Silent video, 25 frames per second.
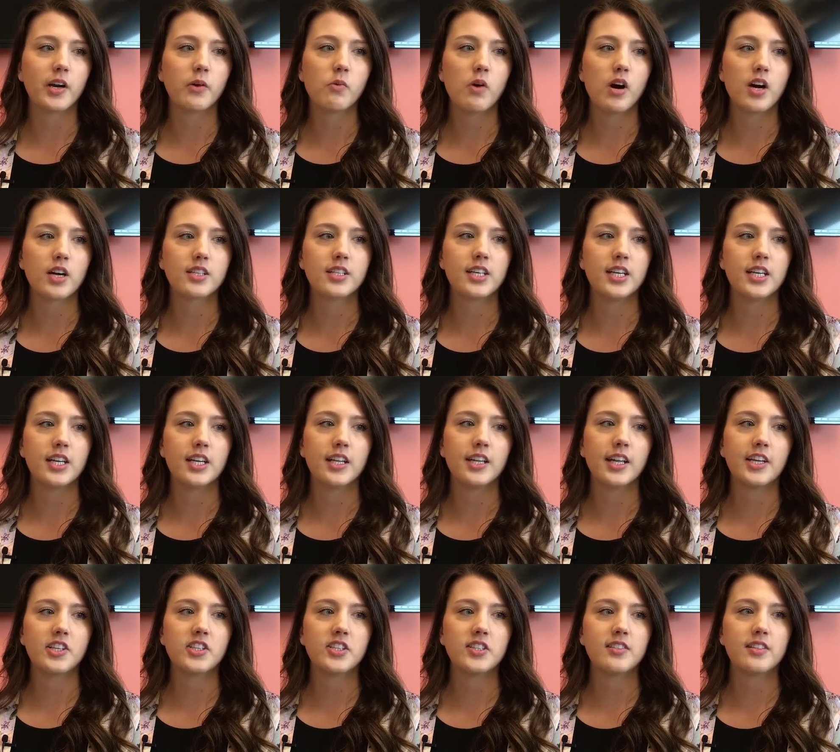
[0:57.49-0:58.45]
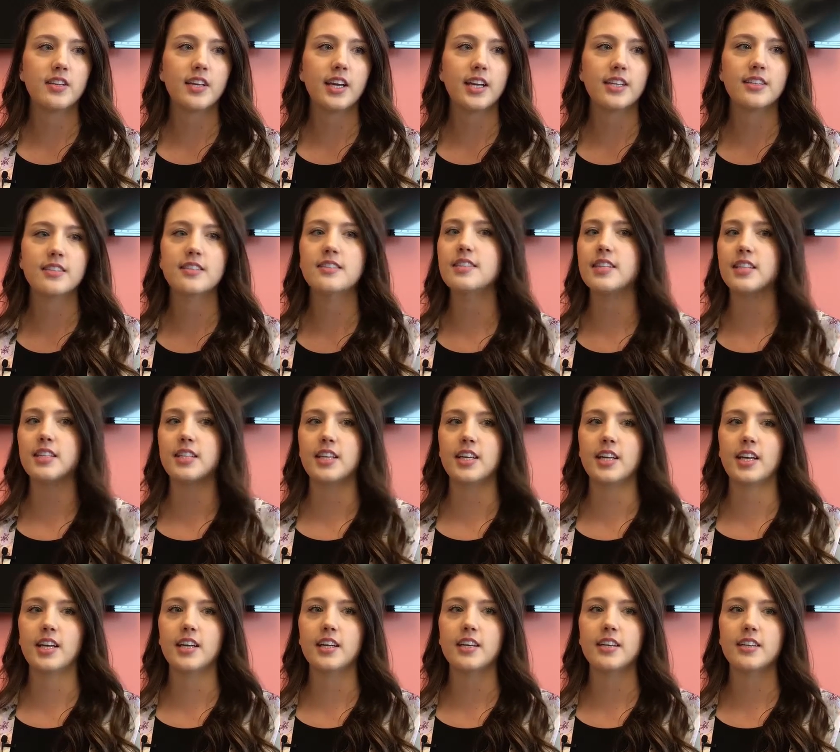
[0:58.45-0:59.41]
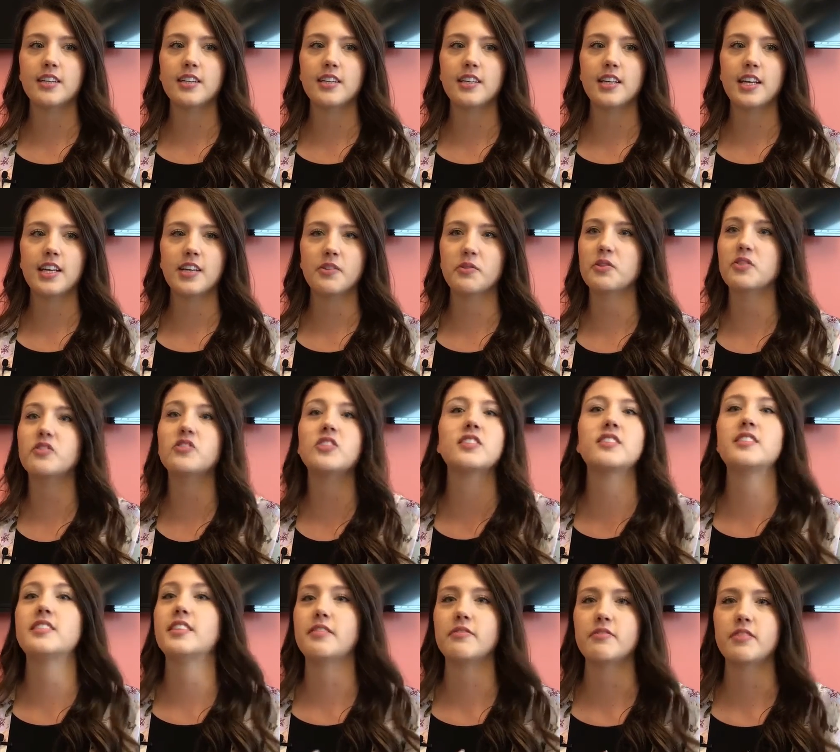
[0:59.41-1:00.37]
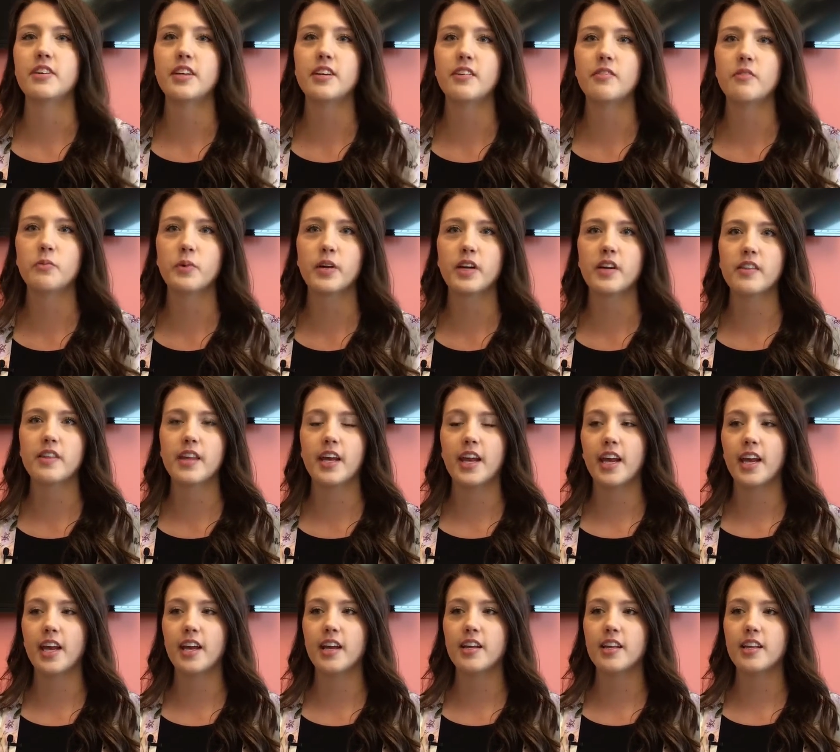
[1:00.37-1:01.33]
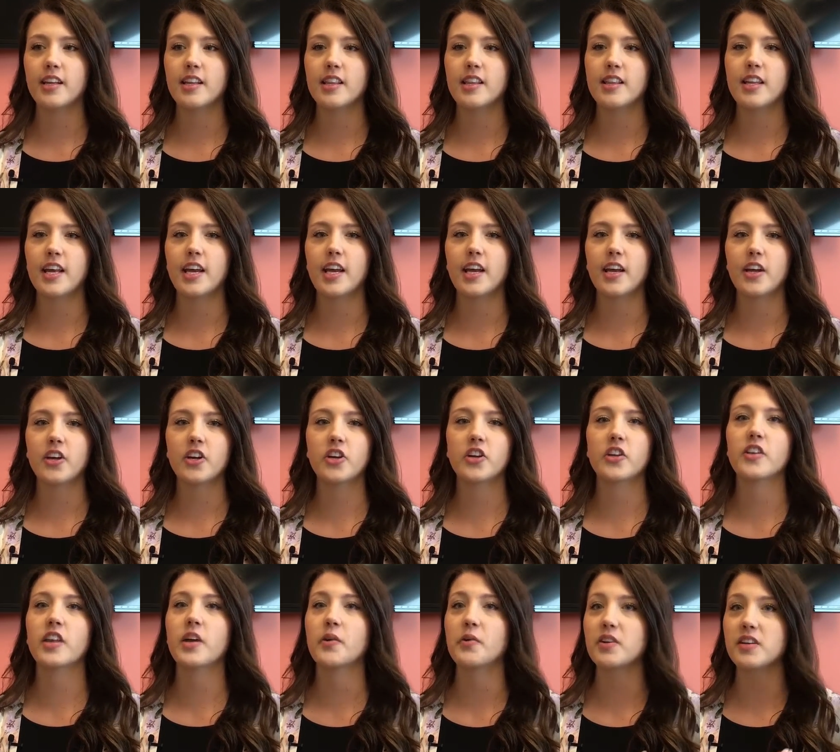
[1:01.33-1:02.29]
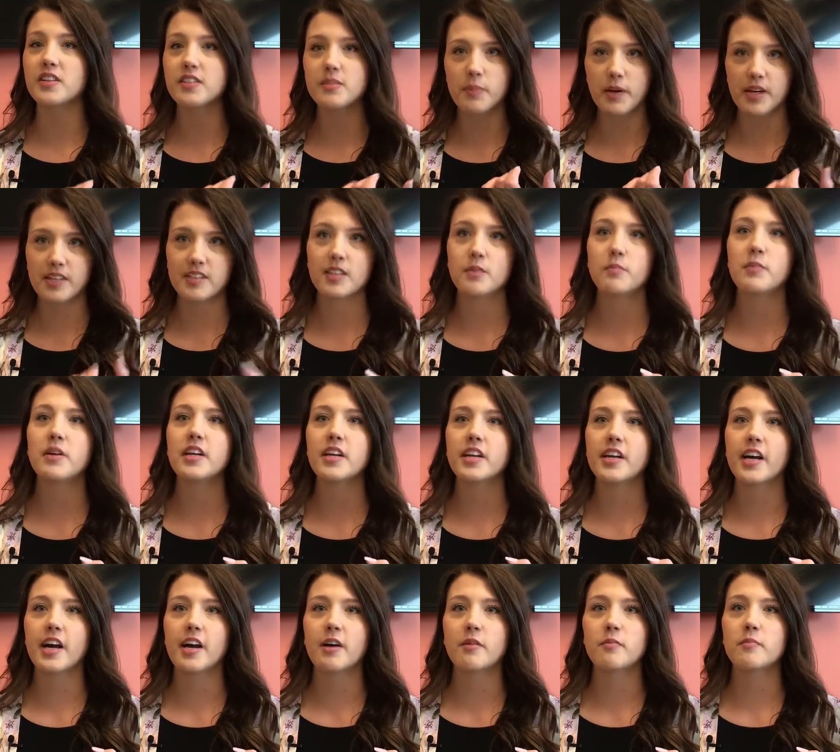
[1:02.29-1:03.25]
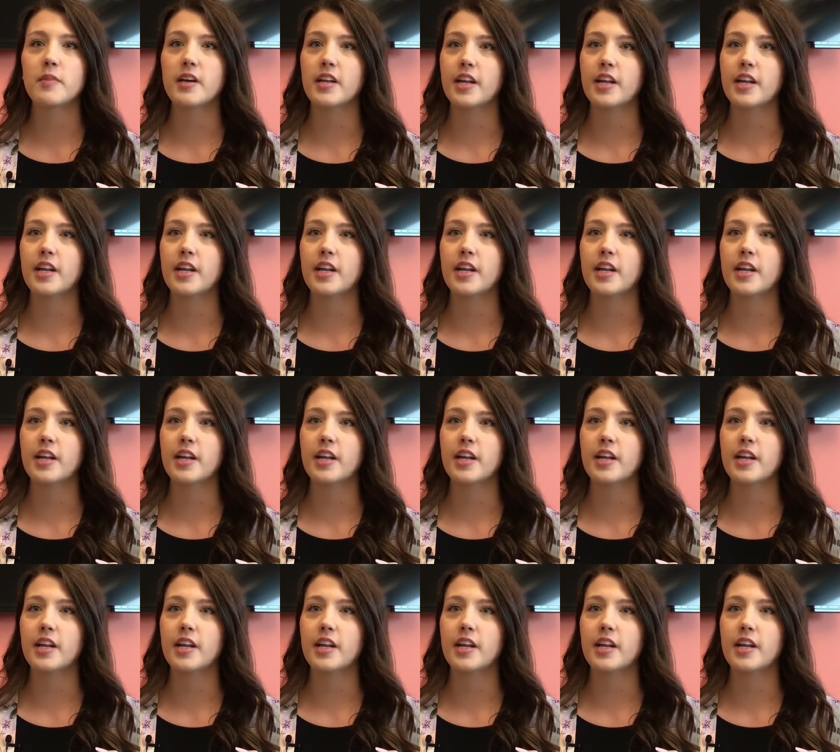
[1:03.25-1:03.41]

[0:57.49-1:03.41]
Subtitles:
I walked in and they just instantly, it was just different, where they were expecting me to come,